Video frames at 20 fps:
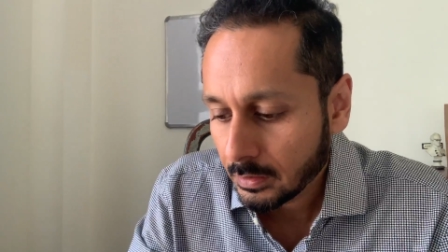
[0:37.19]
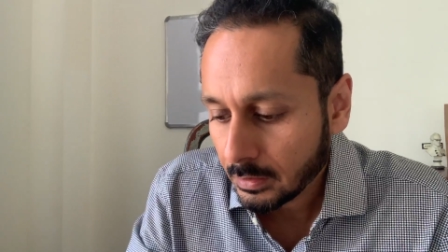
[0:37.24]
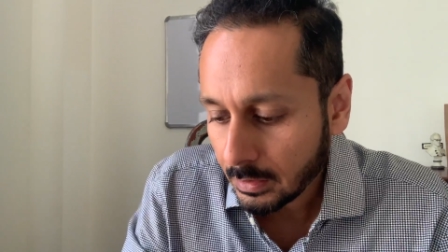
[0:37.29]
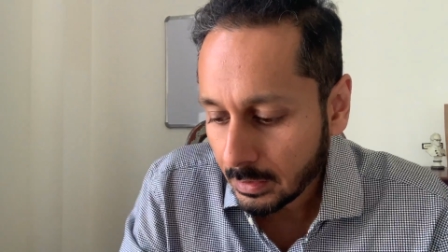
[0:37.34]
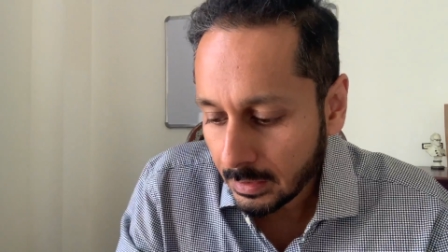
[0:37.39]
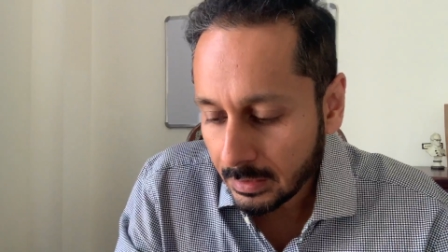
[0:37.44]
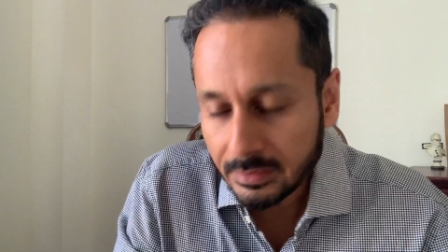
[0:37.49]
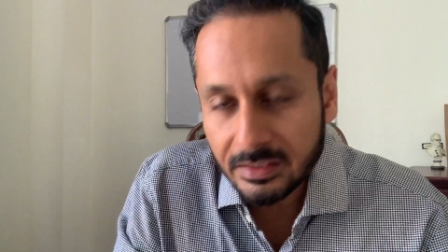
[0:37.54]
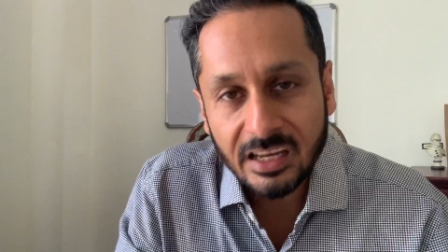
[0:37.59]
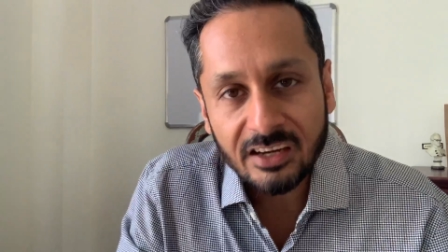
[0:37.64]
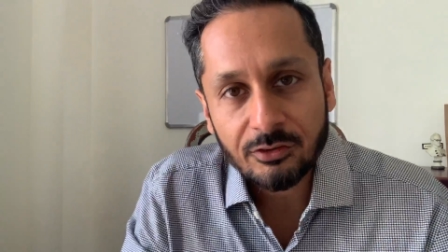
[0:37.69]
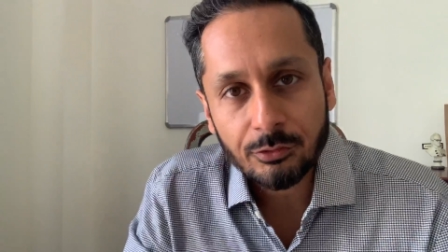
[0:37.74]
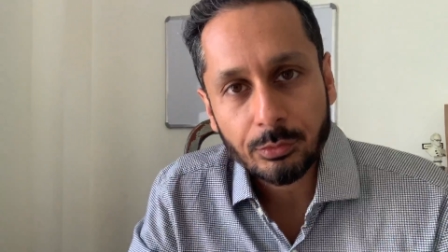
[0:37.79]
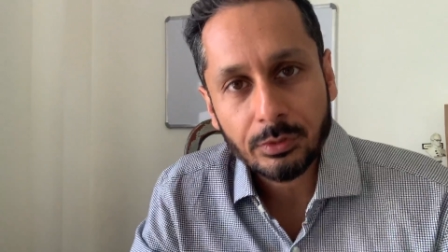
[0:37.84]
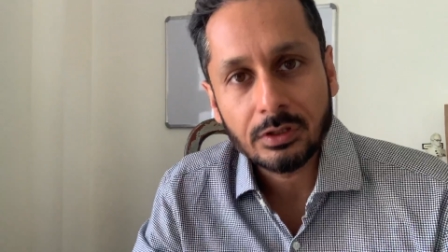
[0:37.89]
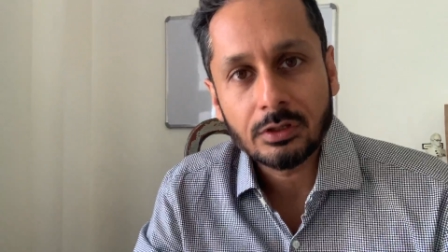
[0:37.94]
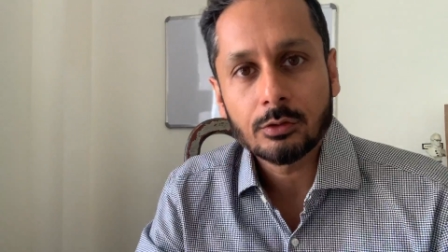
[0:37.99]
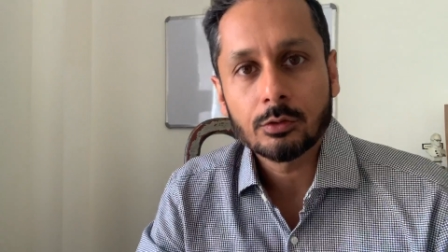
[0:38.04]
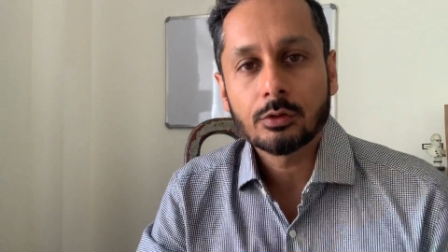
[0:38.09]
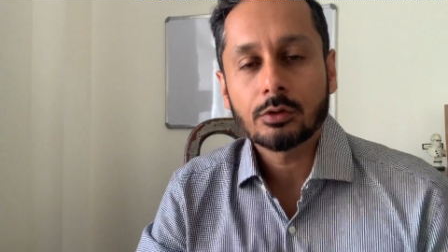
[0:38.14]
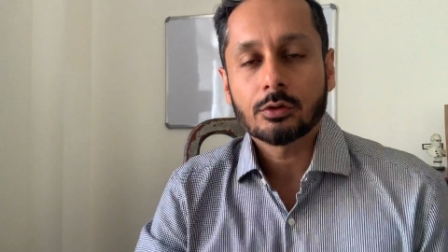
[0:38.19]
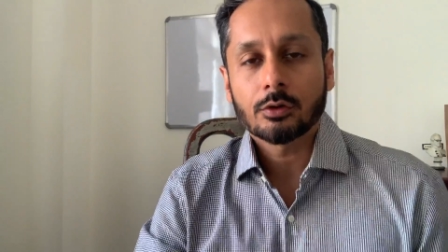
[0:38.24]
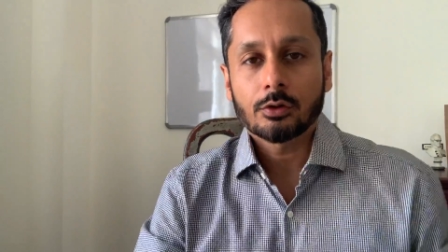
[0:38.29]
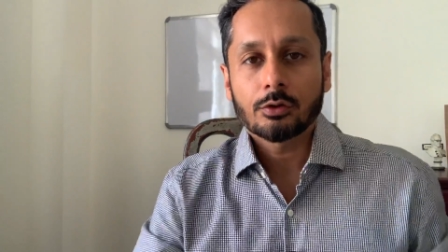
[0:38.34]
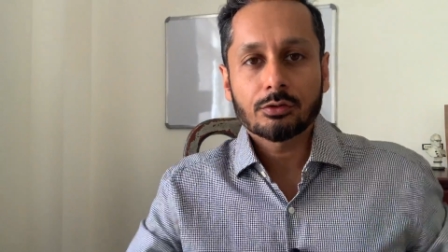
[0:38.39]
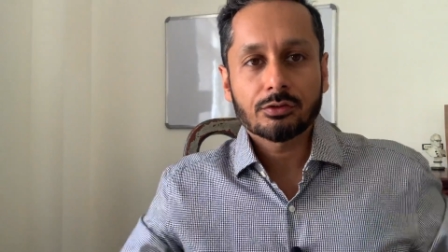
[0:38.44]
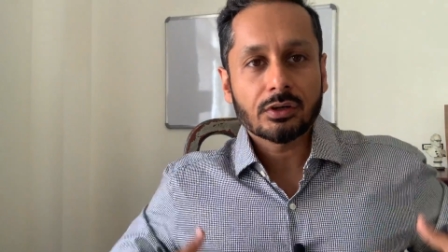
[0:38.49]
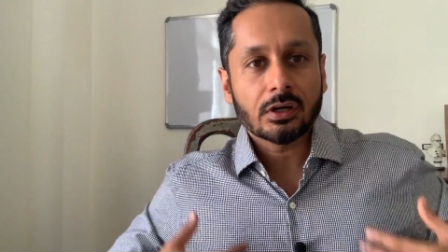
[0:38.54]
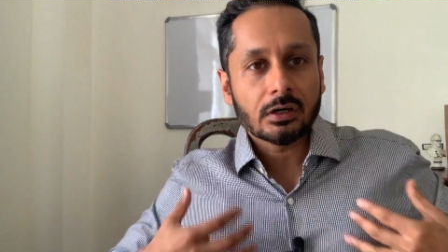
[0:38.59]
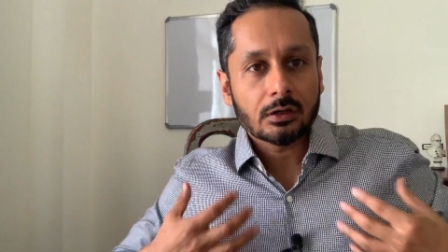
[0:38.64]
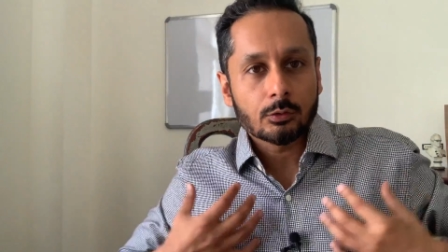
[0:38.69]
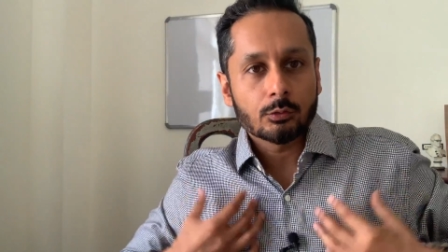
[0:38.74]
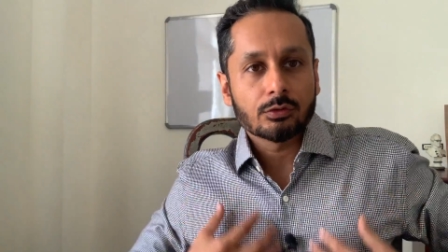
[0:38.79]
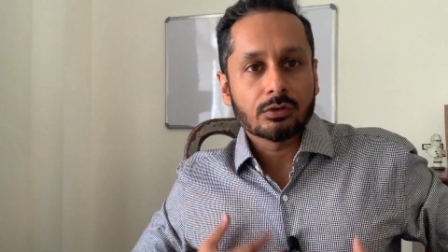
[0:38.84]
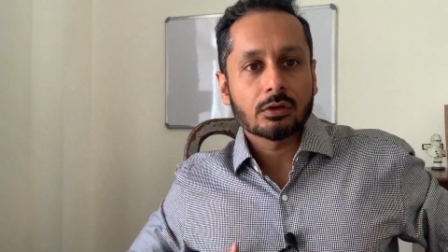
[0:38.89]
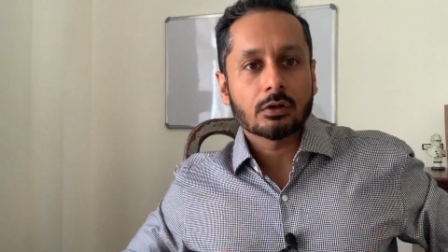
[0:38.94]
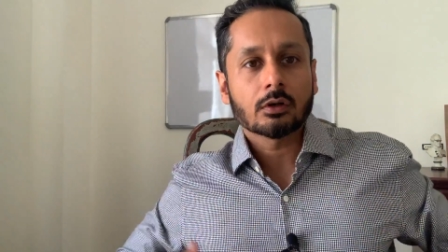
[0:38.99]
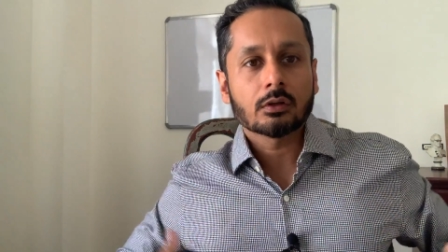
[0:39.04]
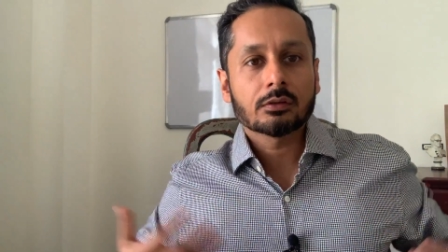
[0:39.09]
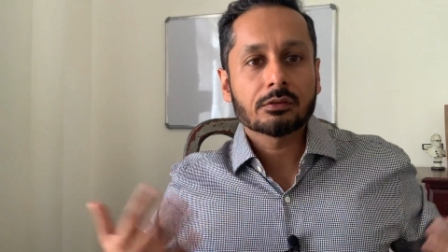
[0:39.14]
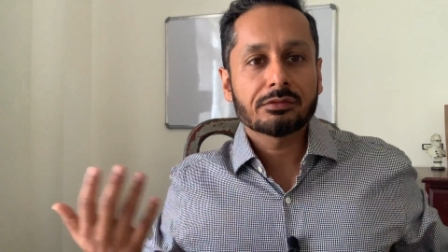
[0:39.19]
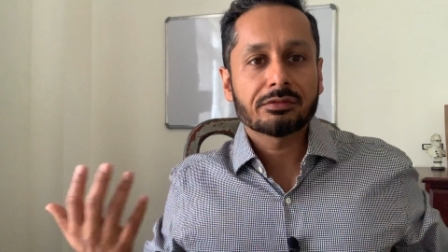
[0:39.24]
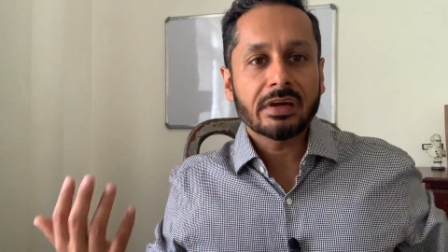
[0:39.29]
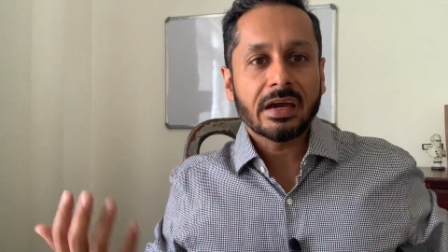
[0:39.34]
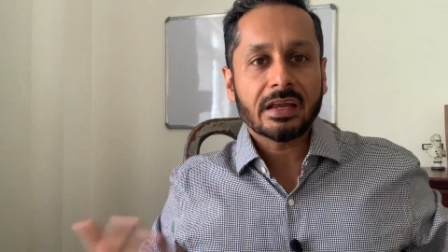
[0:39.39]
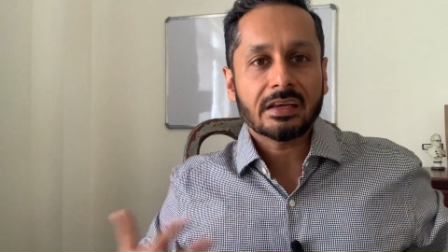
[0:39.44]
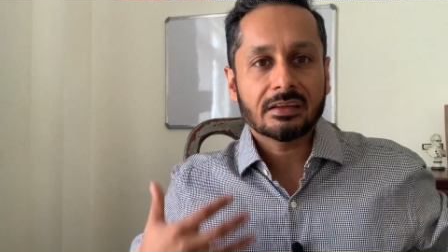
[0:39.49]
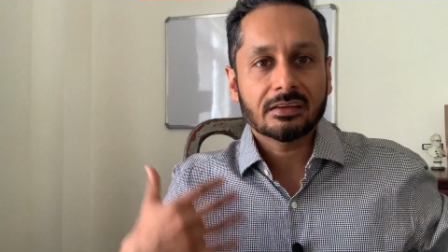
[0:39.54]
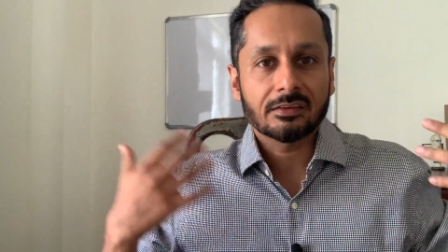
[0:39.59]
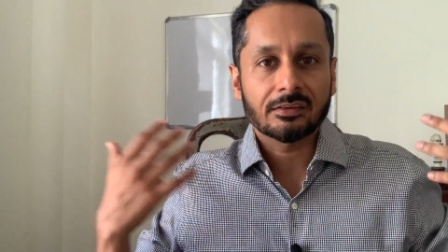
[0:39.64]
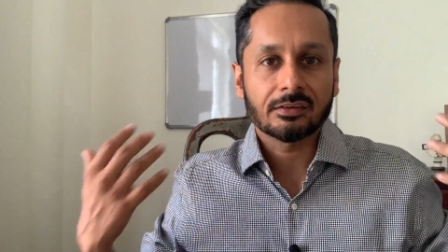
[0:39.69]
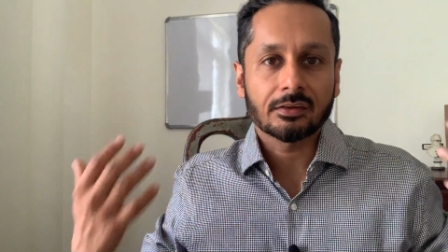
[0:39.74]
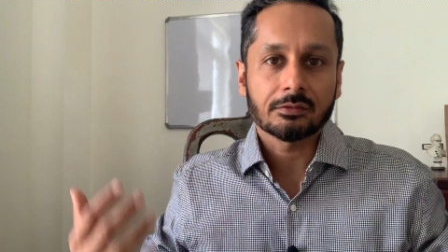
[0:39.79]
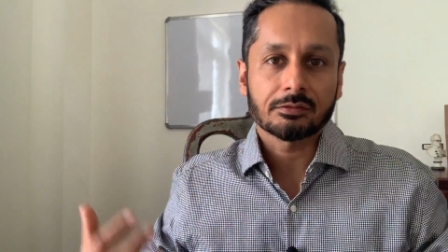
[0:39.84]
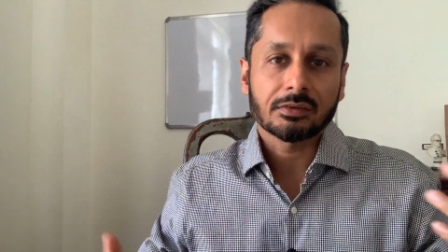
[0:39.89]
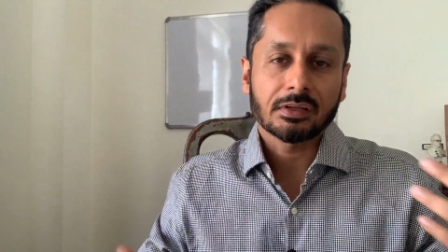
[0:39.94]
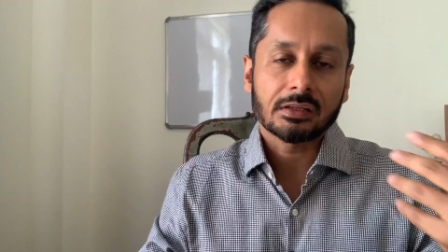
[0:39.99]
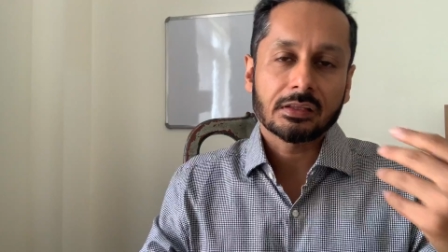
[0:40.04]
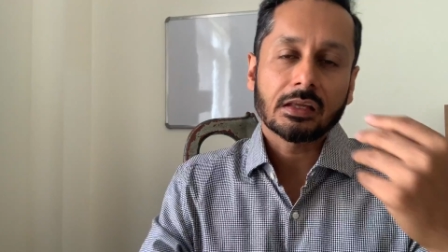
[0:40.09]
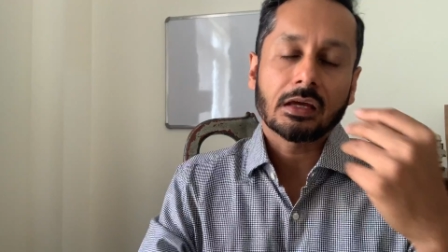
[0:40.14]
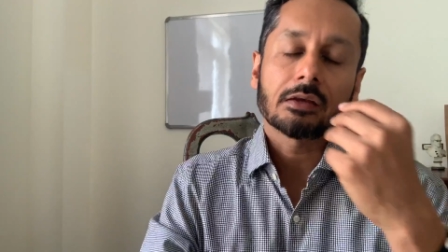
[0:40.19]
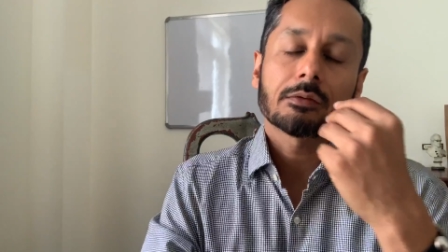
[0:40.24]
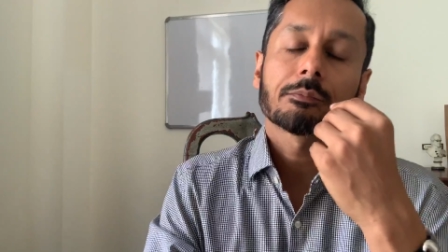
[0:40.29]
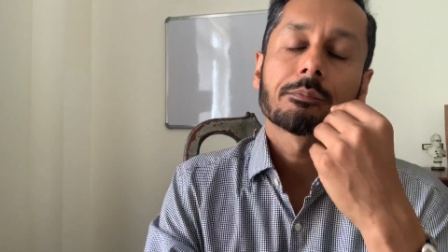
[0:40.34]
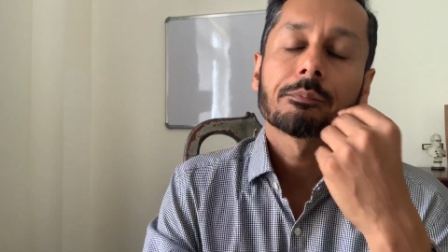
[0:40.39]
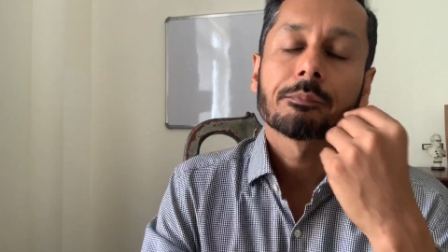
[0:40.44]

that's when you start losing all the fat and stuff like that.